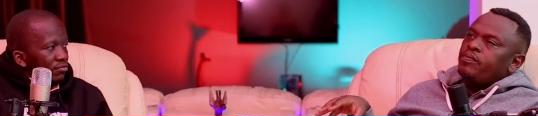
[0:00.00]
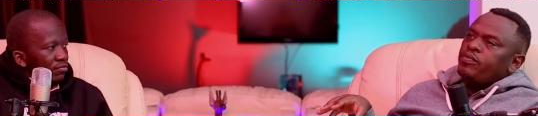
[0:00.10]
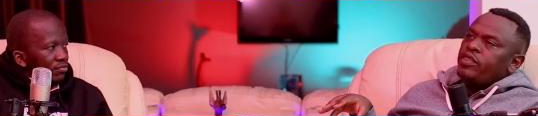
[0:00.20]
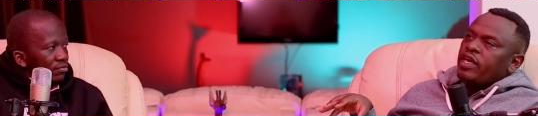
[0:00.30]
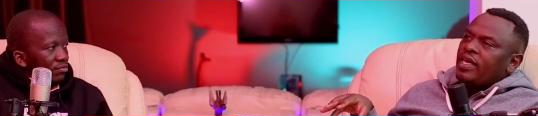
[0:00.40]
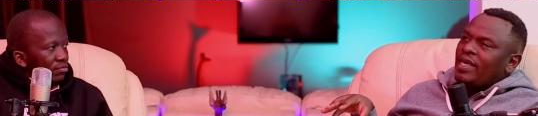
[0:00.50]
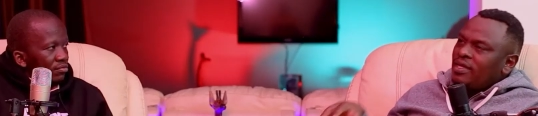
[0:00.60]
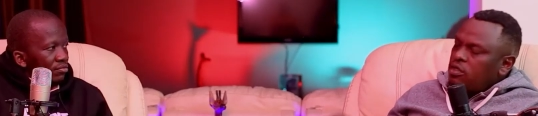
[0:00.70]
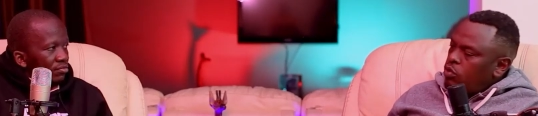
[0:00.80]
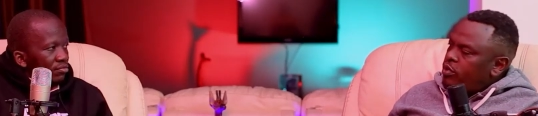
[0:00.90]
Speaker 1: the
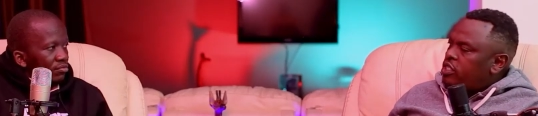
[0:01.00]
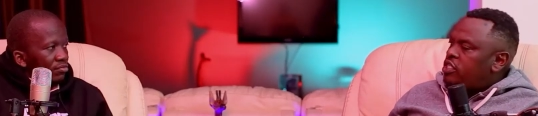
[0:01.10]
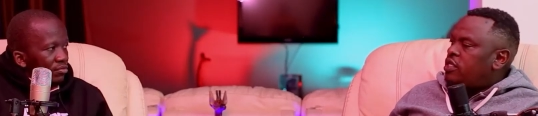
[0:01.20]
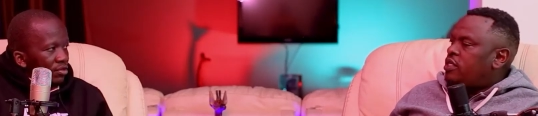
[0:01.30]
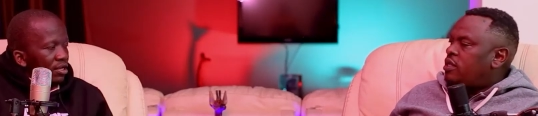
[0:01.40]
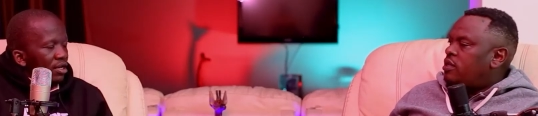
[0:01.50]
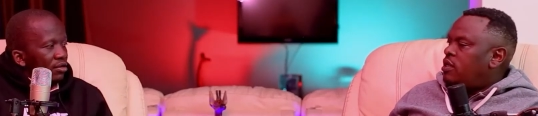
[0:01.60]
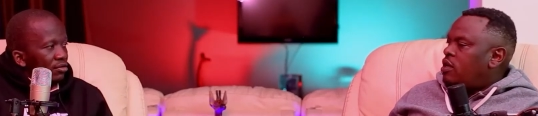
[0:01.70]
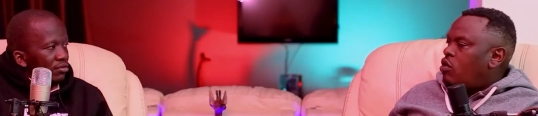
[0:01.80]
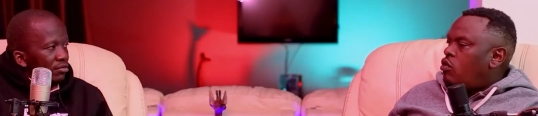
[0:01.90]
kingdom agenda yeah.
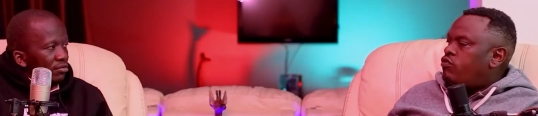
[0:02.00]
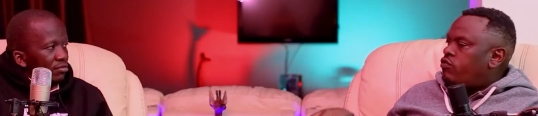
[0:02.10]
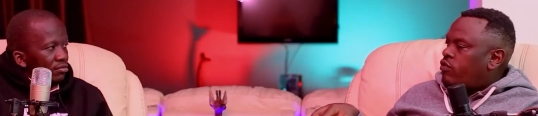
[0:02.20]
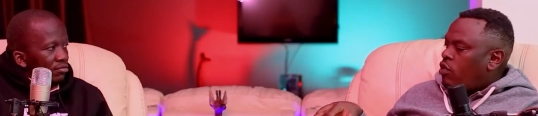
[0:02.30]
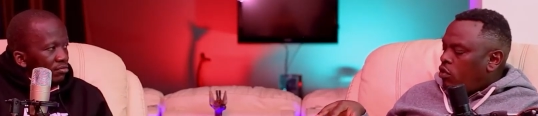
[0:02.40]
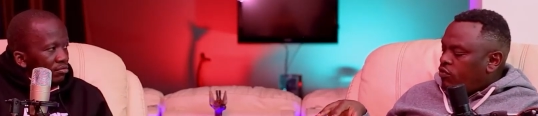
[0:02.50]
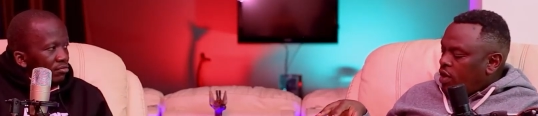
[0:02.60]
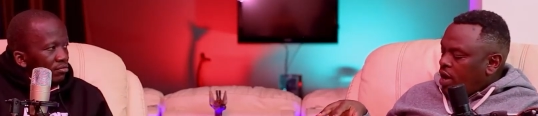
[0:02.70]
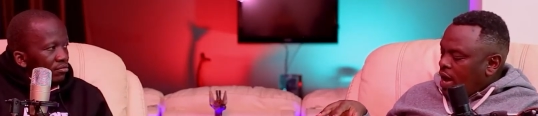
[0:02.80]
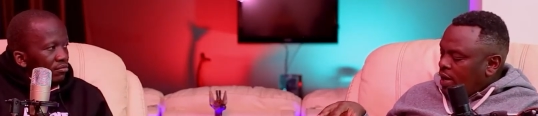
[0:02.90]
of of
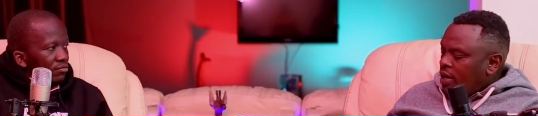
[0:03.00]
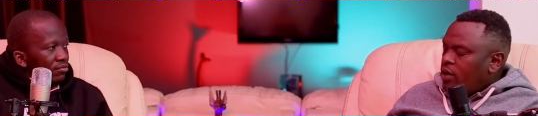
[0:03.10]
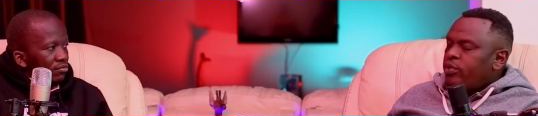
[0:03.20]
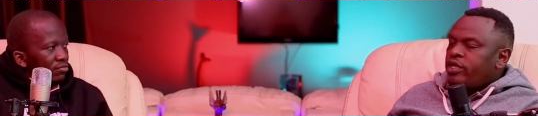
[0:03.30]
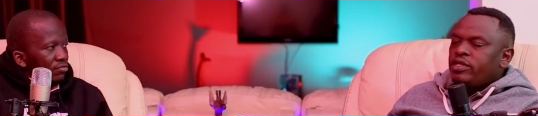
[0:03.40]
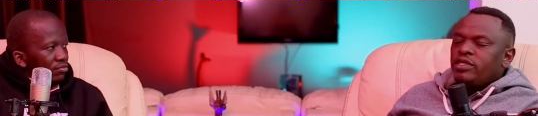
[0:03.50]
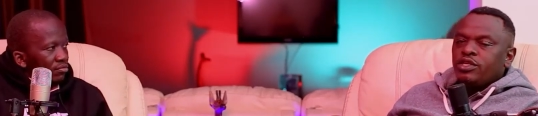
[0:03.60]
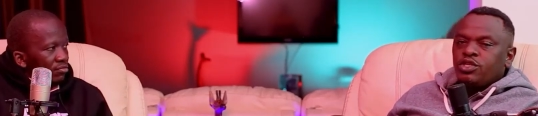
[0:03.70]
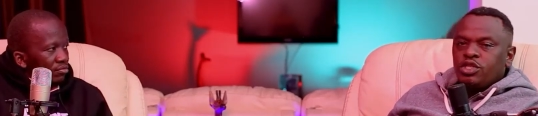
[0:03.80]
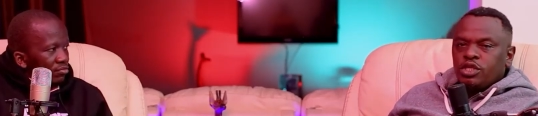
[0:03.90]
allowing the
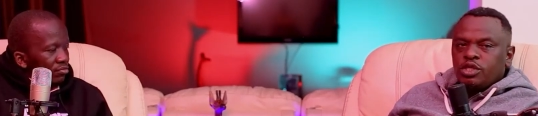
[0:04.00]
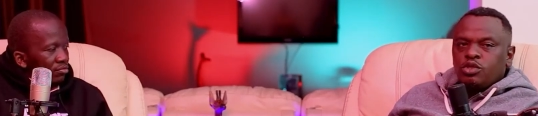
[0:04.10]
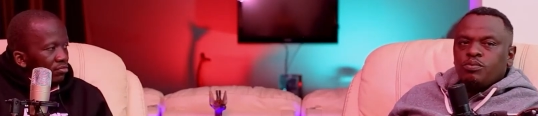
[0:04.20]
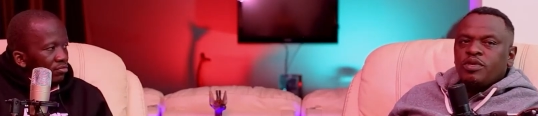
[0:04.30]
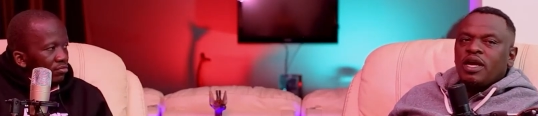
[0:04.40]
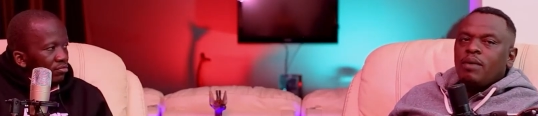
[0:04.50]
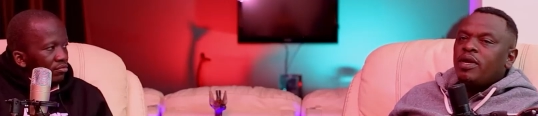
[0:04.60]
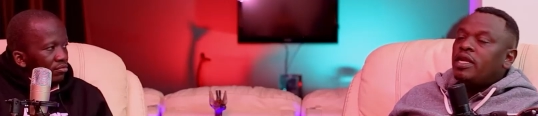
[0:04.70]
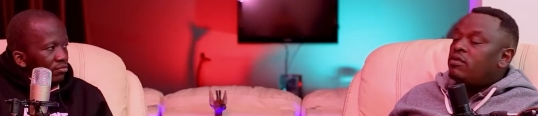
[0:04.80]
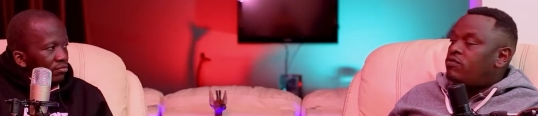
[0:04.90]
church to become
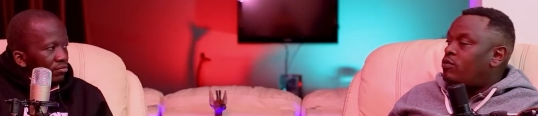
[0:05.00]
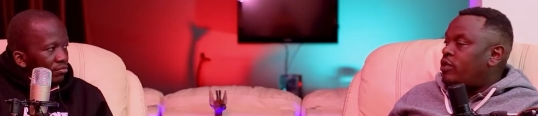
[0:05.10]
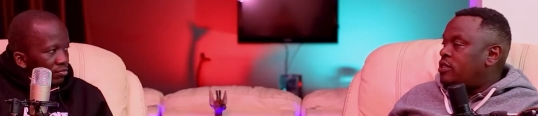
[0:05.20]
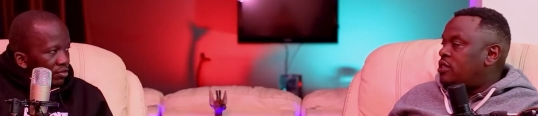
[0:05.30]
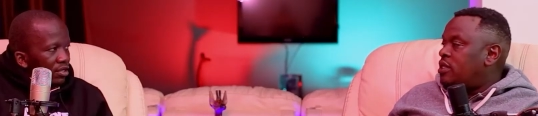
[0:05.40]
an influence